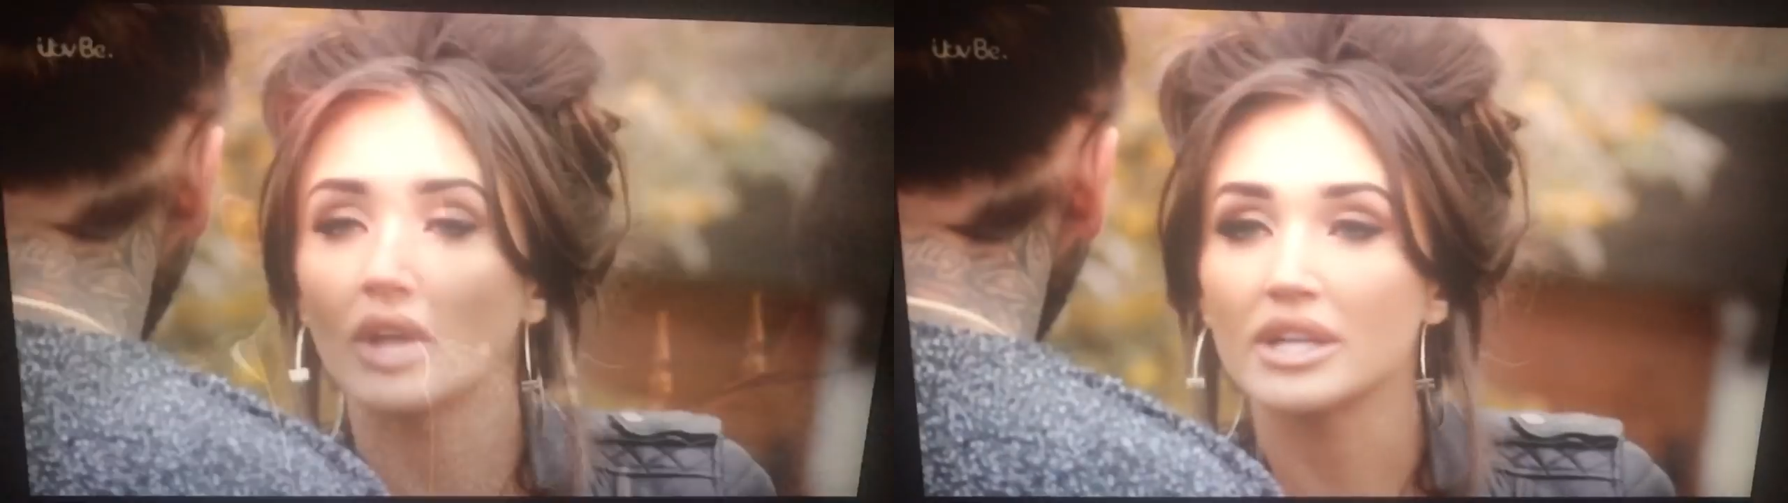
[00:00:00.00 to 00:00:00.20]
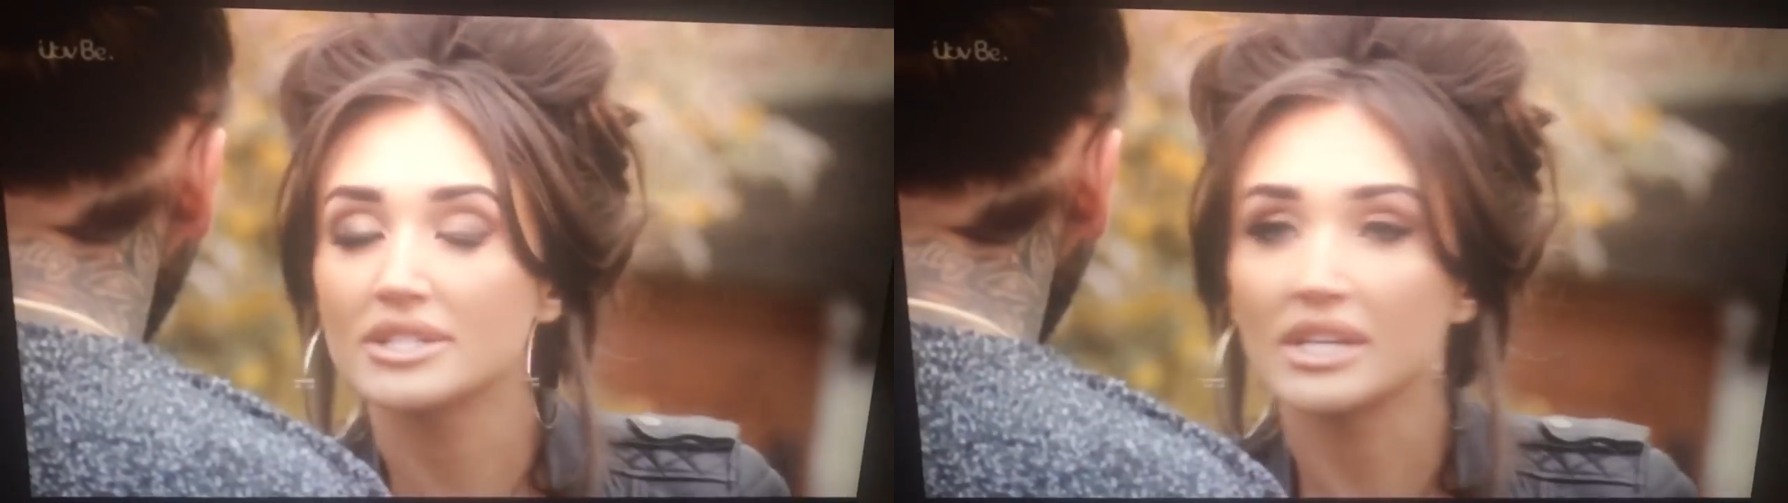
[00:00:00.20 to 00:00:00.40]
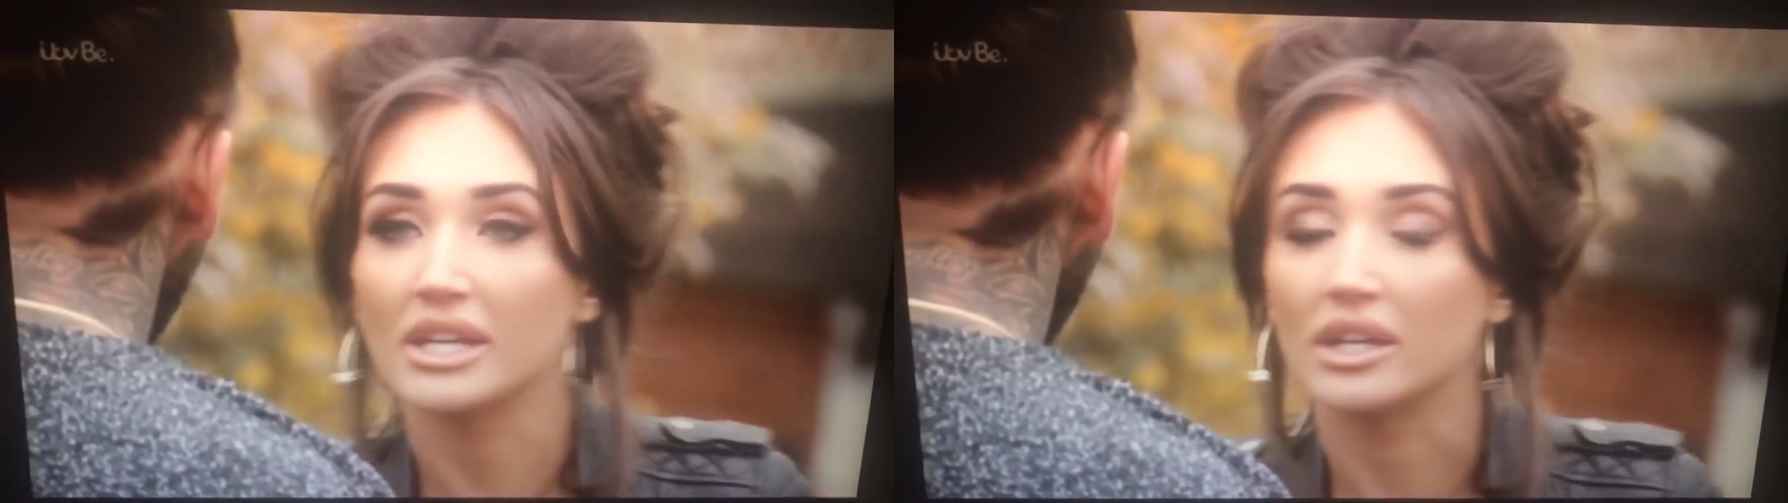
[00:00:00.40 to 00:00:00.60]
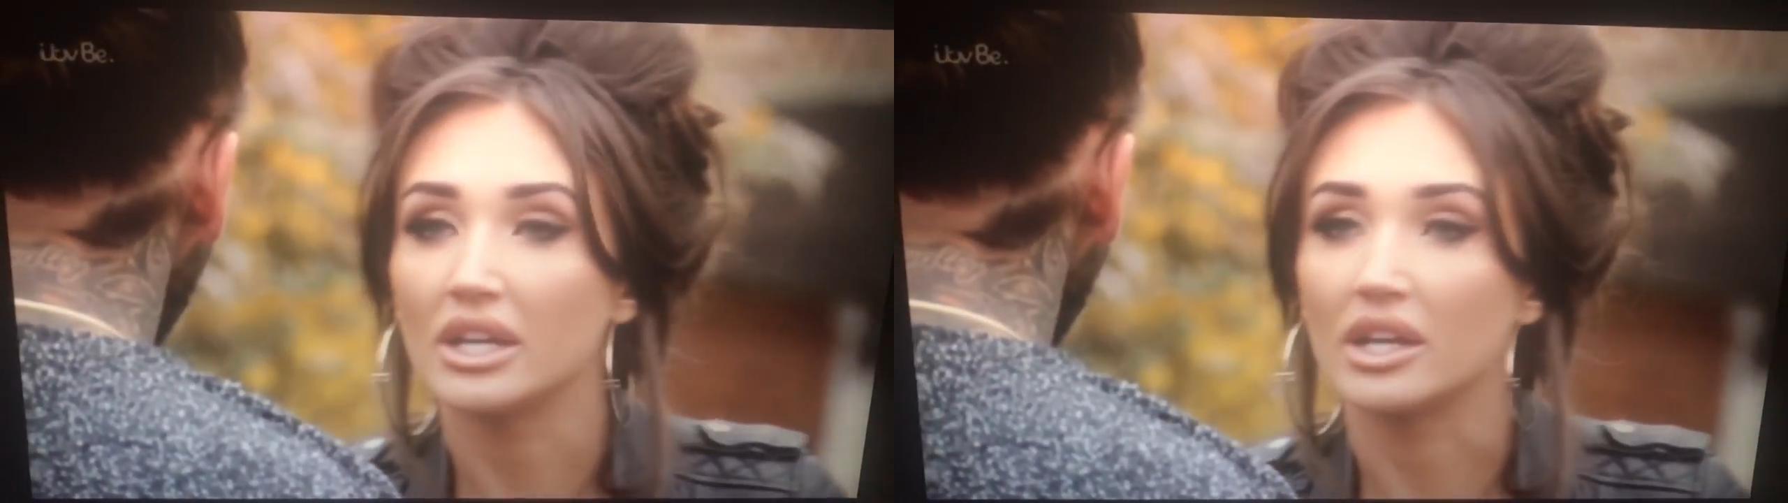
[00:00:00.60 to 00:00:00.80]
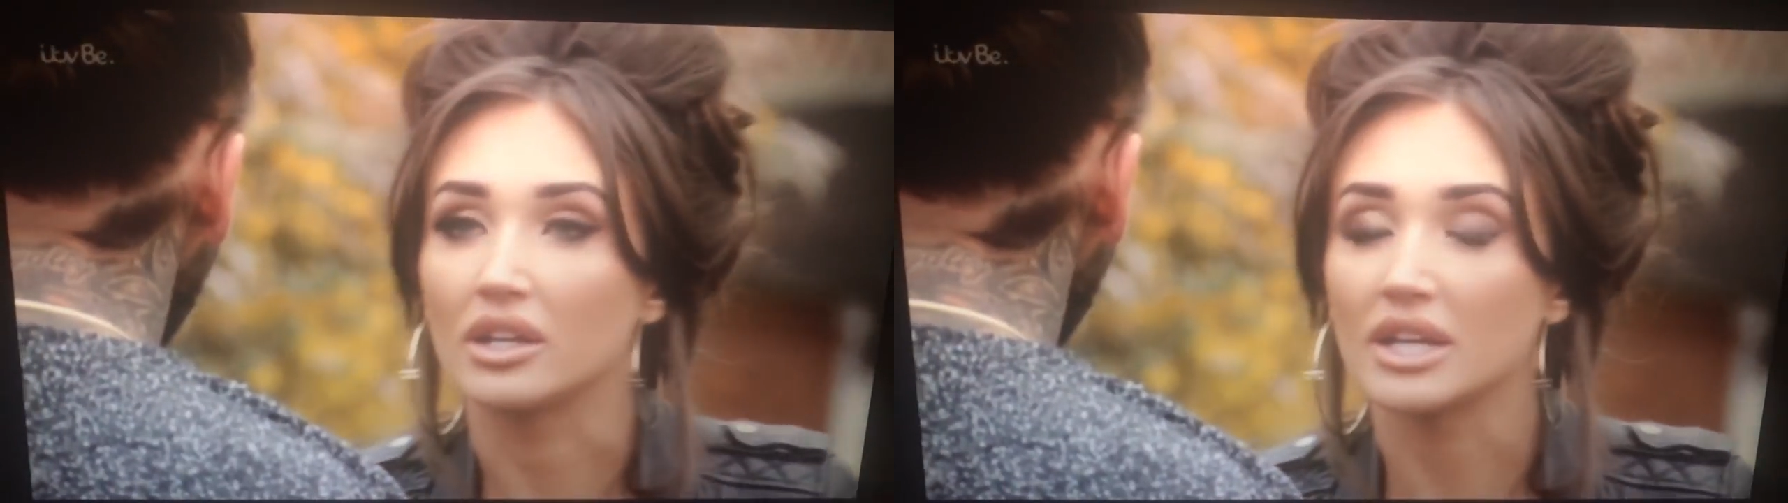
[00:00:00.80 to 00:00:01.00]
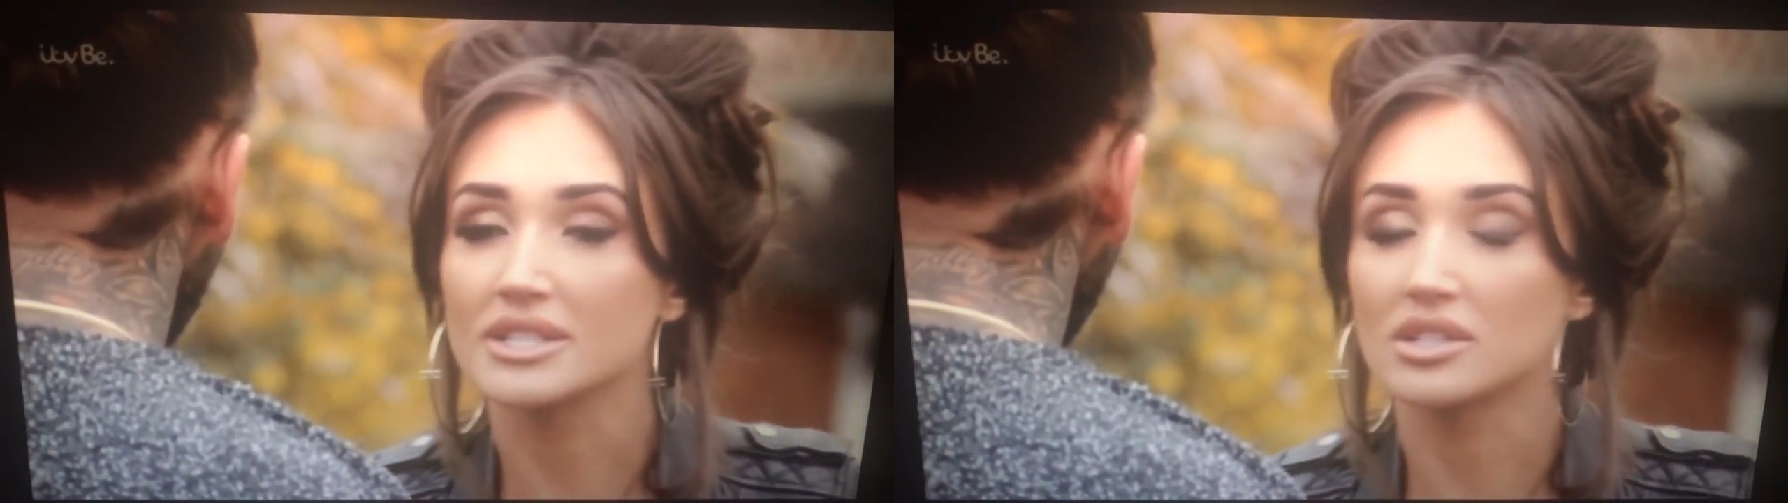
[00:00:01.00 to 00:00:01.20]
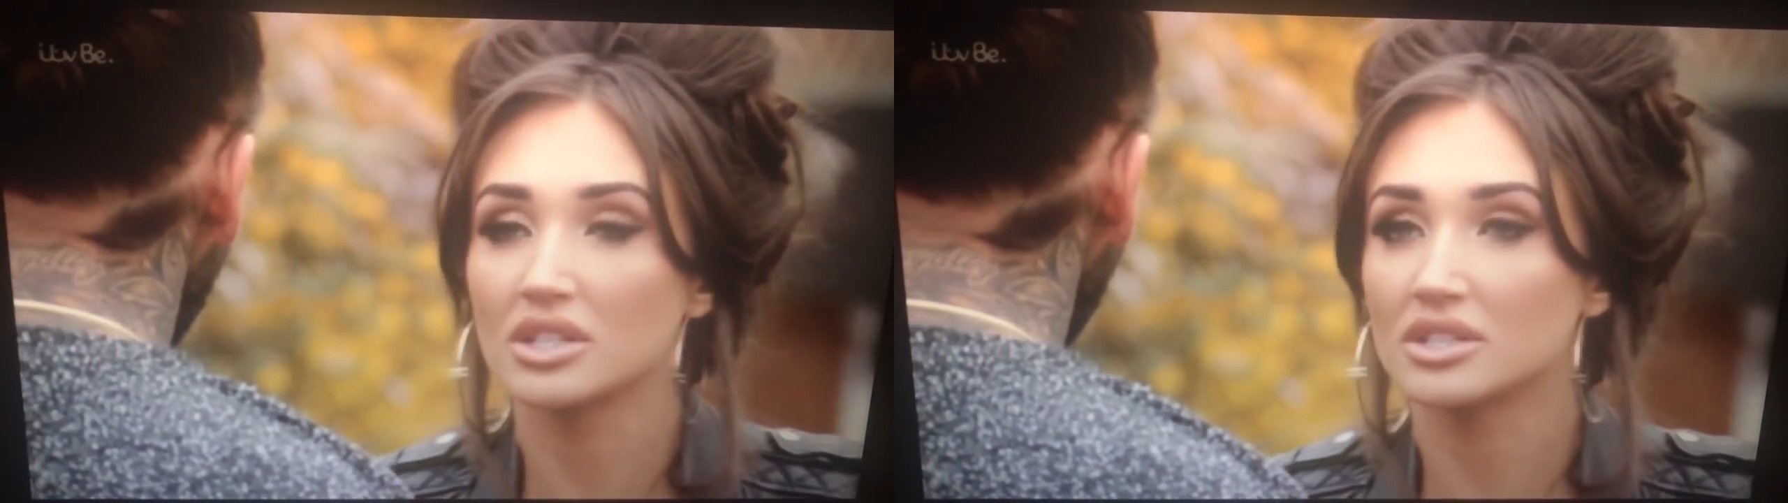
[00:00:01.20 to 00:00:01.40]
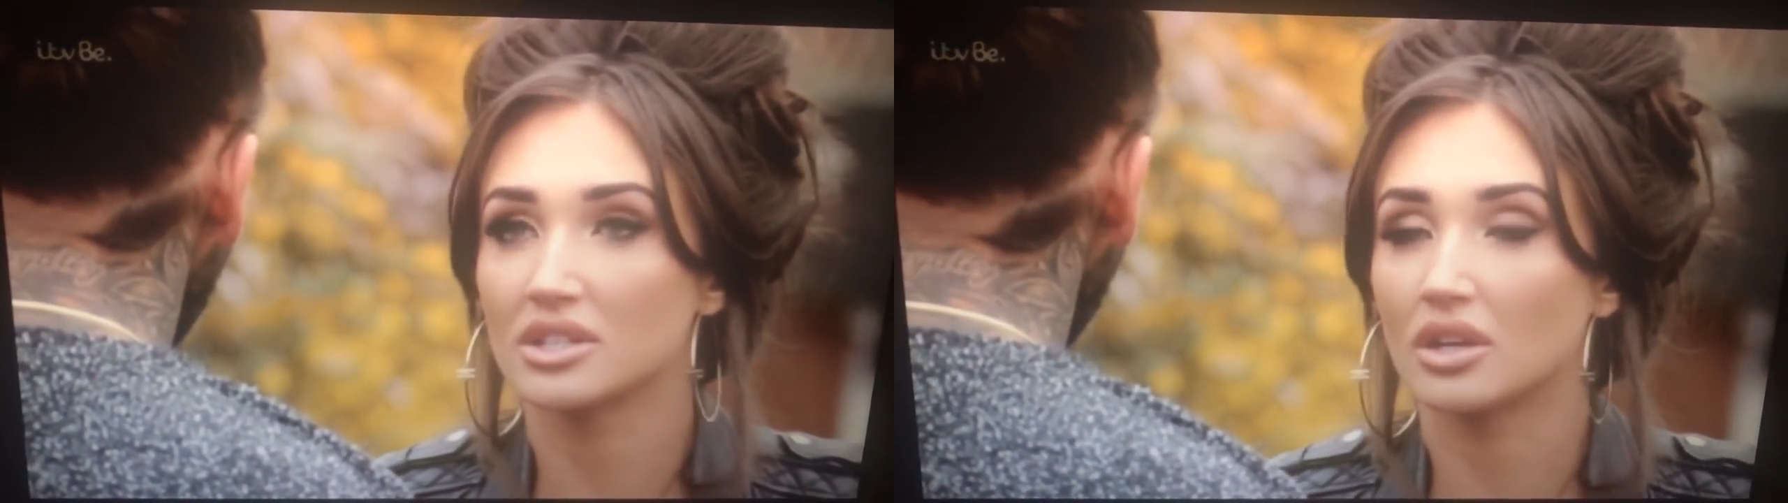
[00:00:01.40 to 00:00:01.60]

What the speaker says: that's it, isn't it? That's just